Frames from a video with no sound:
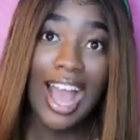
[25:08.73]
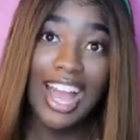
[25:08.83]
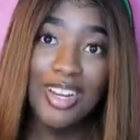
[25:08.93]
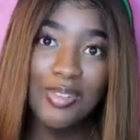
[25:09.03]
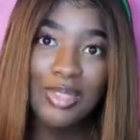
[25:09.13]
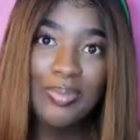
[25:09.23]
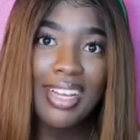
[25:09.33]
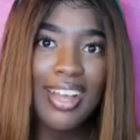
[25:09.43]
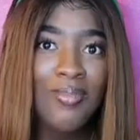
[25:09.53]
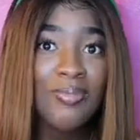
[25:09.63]
I didn't
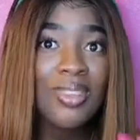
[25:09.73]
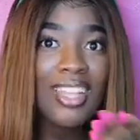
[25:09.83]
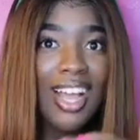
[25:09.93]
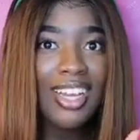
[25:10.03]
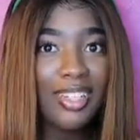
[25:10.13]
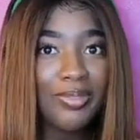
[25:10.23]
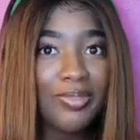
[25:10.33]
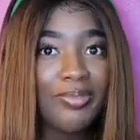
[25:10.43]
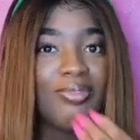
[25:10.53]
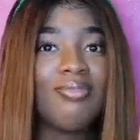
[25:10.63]
respond. Now, I could have,
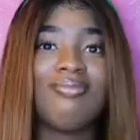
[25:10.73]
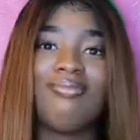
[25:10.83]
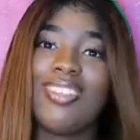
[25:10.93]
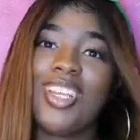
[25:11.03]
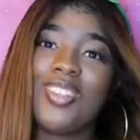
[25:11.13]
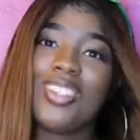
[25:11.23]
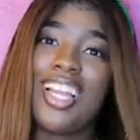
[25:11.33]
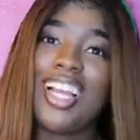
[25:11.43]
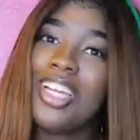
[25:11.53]
I ain't going to say that.